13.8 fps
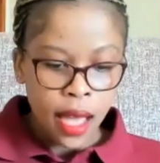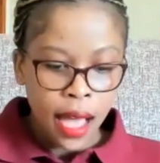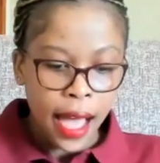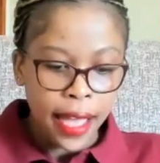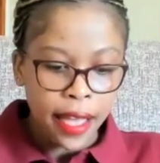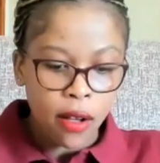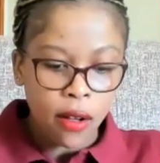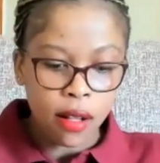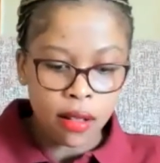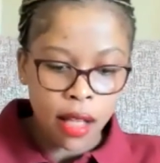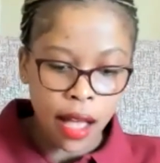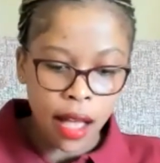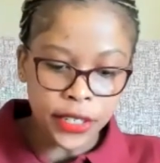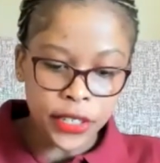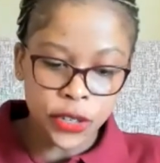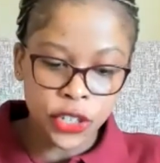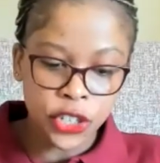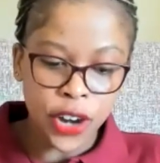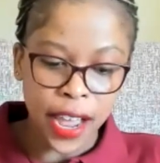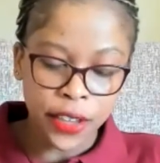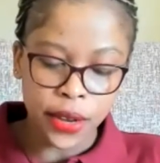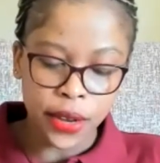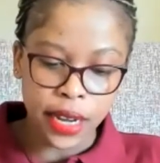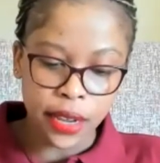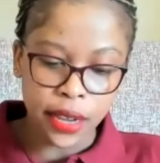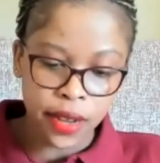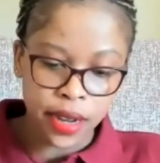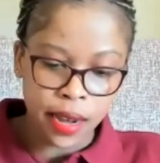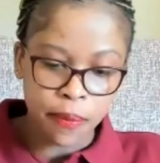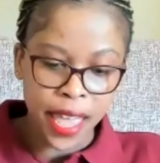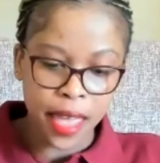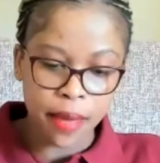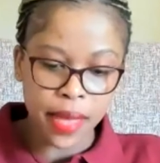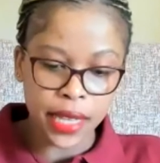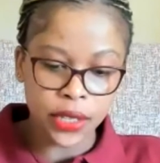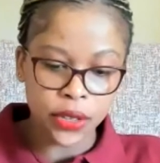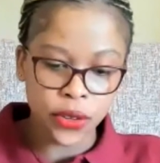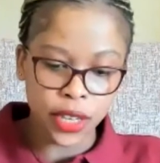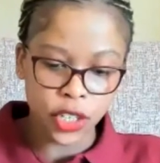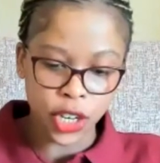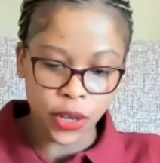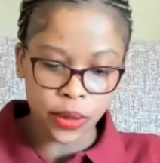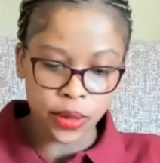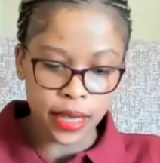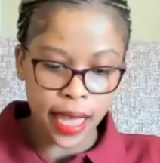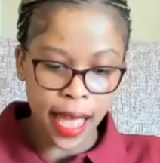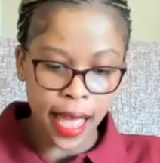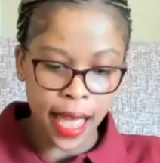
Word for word: Hi all, how do you track your dividend payment on the Jacuzzi